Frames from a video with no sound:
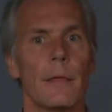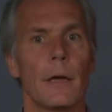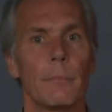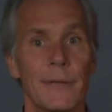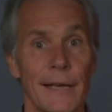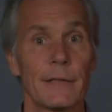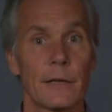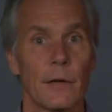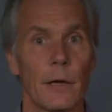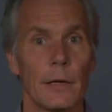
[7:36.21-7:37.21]
the plate
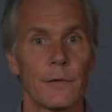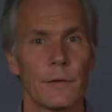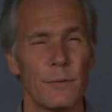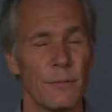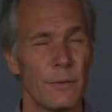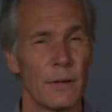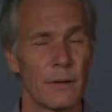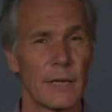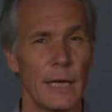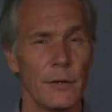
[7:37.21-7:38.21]
tectonics. So
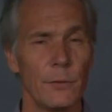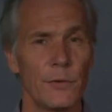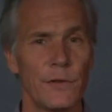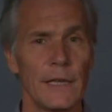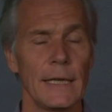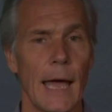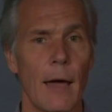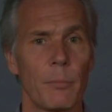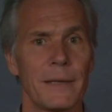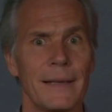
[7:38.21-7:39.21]
can you see
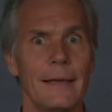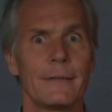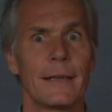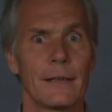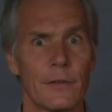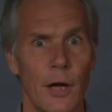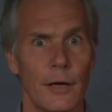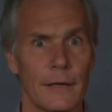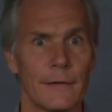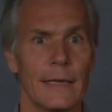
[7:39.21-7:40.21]
how plate
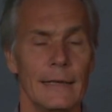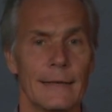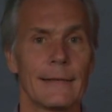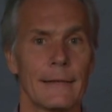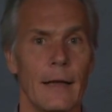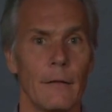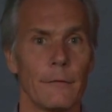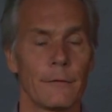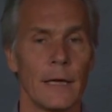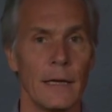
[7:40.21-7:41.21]
tectonics in
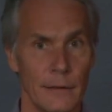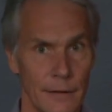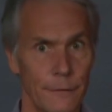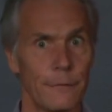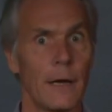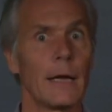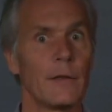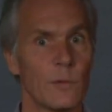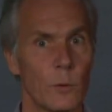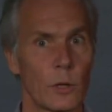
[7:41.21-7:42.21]
itself
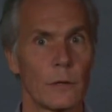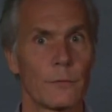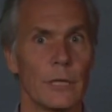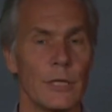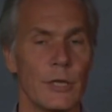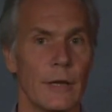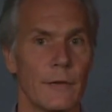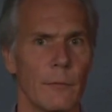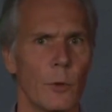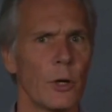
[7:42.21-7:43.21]
defines world
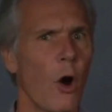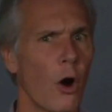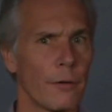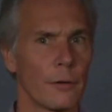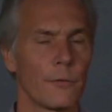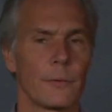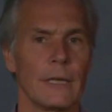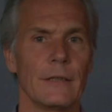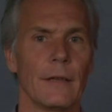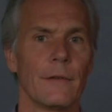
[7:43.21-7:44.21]
regions, and what are those
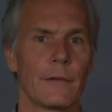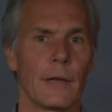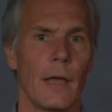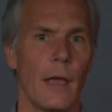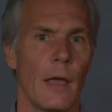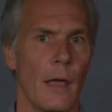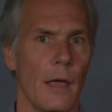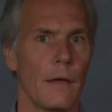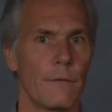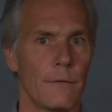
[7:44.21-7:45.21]
regions
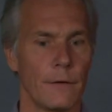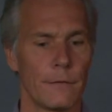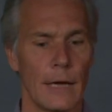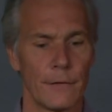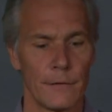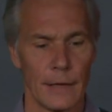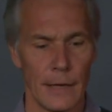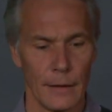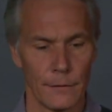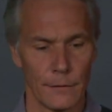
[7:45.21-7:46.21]
if that's the
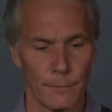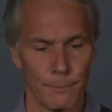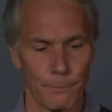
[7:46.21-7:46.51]
case?